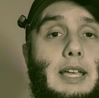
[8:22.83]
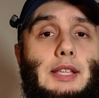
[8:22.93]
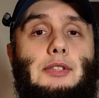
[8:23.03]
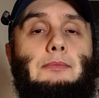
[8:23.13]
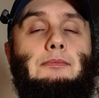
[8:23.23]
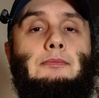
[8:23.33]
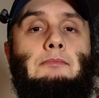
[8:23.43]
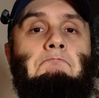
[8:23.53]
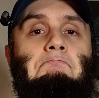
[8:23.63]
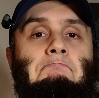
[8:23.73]
guys,
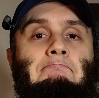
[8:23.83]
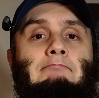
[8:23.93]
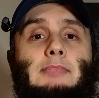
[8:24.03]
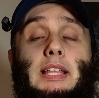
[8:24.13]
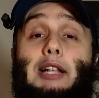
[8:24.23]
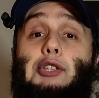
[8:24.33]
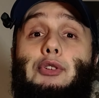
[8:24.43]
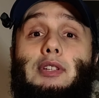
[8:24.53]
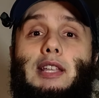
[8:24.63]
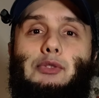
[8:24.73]
and I'll
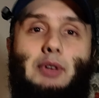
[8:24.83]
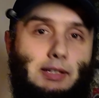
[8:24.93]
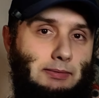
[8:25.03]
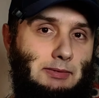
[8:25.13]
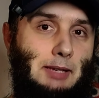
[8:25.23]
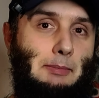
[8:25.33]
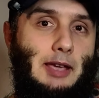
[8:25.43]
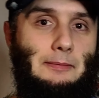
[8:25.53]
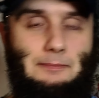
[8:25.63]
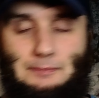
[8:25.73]
see you in the next one. Goodbye.